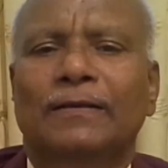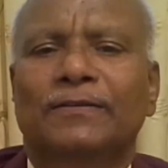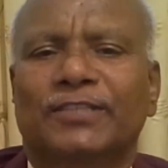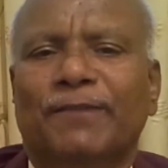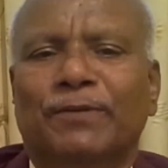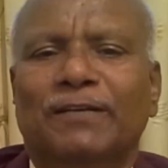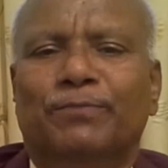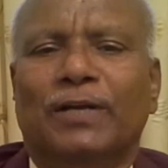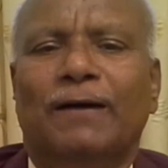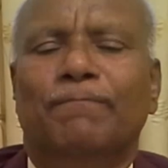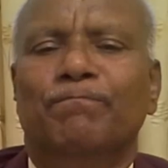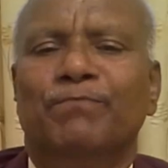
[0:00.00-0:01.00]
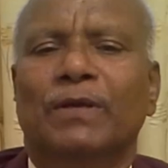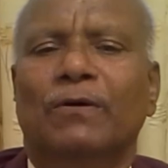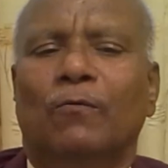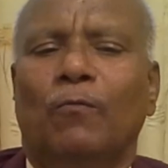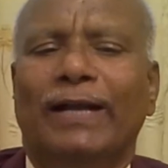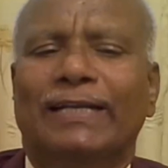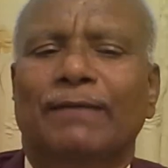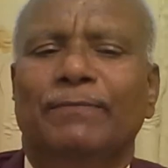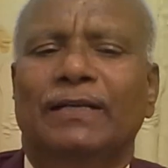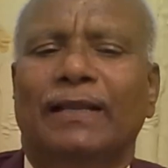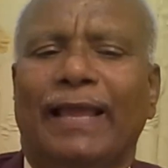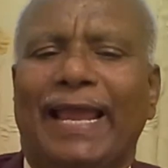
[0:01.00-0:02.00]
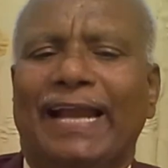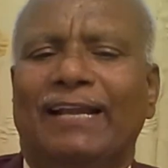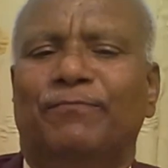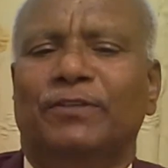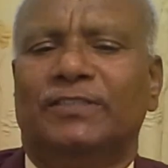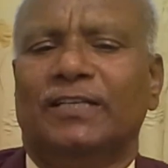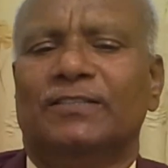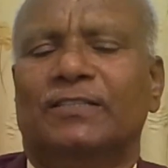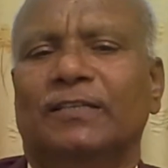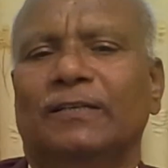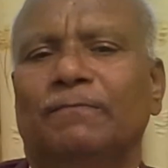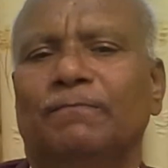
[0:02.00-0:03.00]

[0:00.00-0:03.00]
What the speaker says: suffering from vitamin A deficiency.